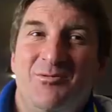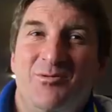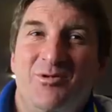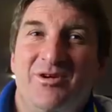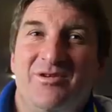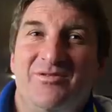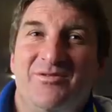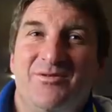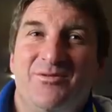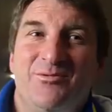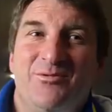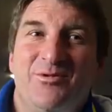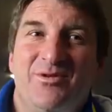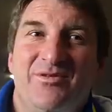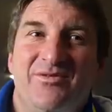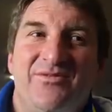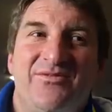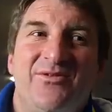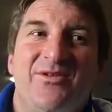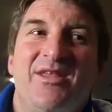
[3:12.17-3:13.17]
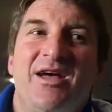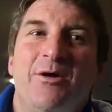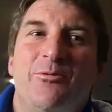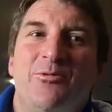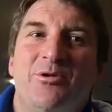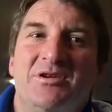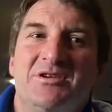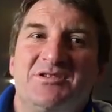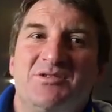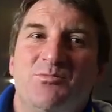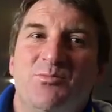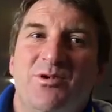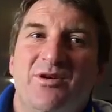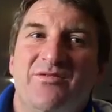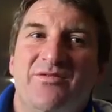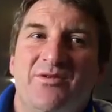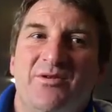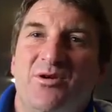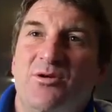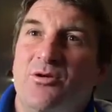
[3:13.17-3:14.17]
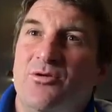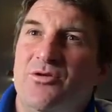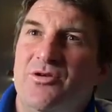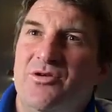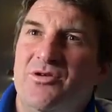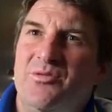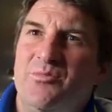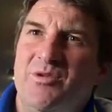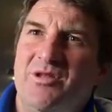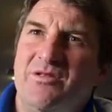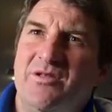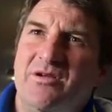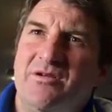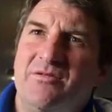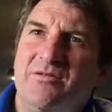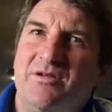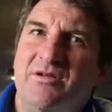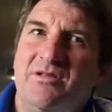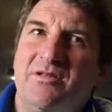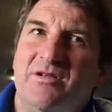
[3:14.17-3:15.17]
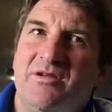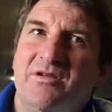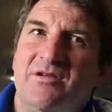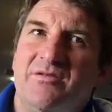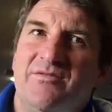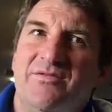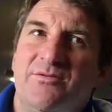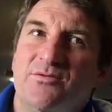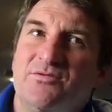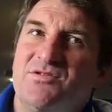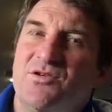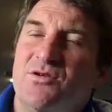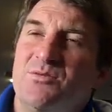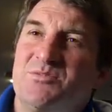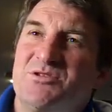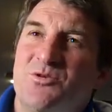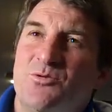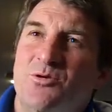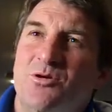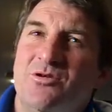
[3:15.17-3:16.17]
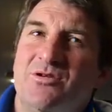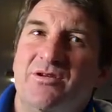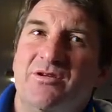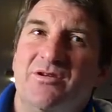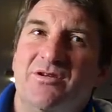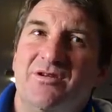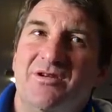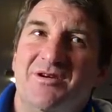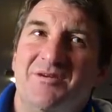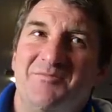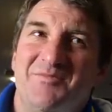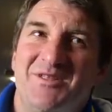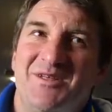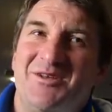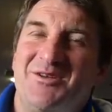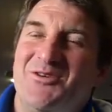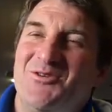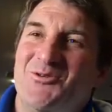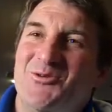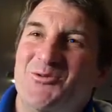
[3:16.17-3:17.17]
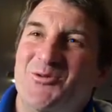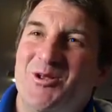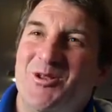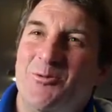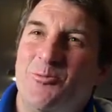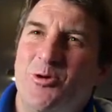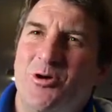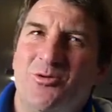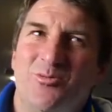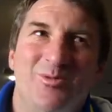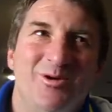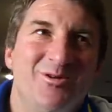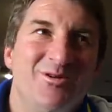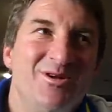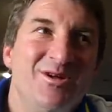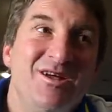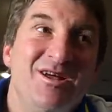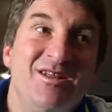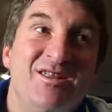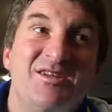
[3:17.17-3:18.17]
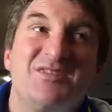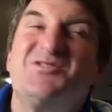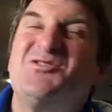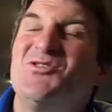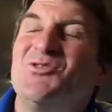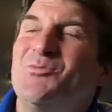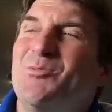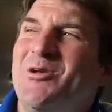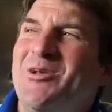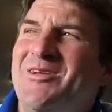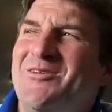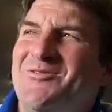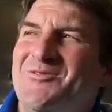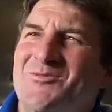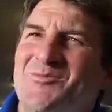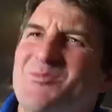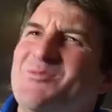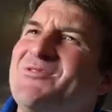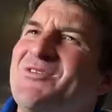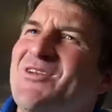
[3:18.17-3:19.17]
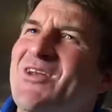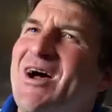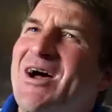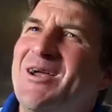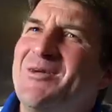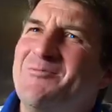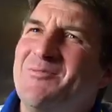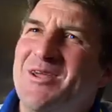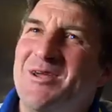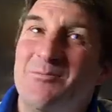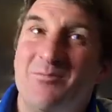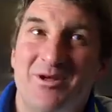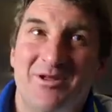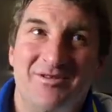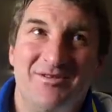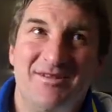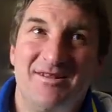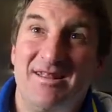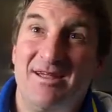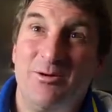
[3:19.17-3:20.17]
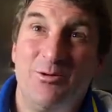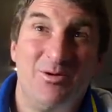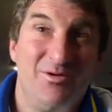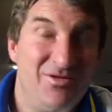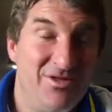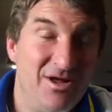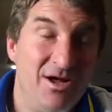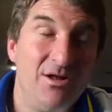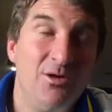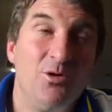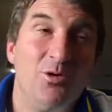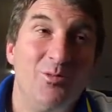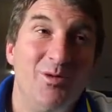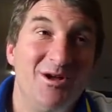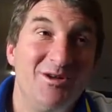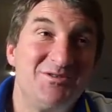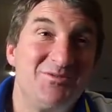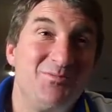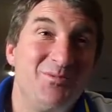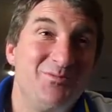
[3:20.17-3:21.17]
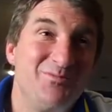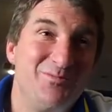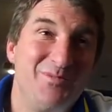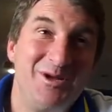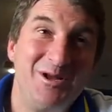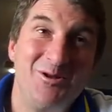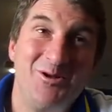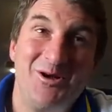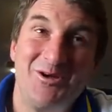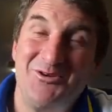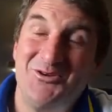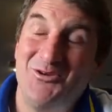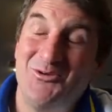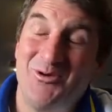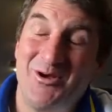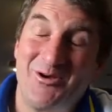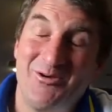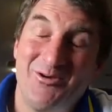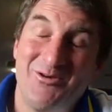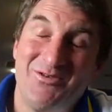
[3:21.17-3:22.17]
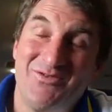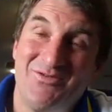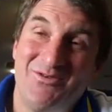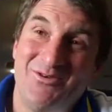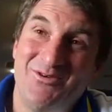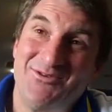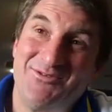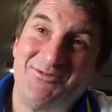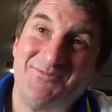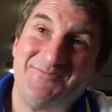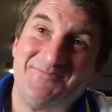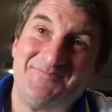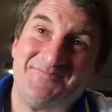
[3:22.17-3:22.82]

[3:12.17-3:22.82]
we've for that reason we've included them in the full time squad, and they're doing really well. But there's too many of them to name there, but they'll almost be like new recruits for us.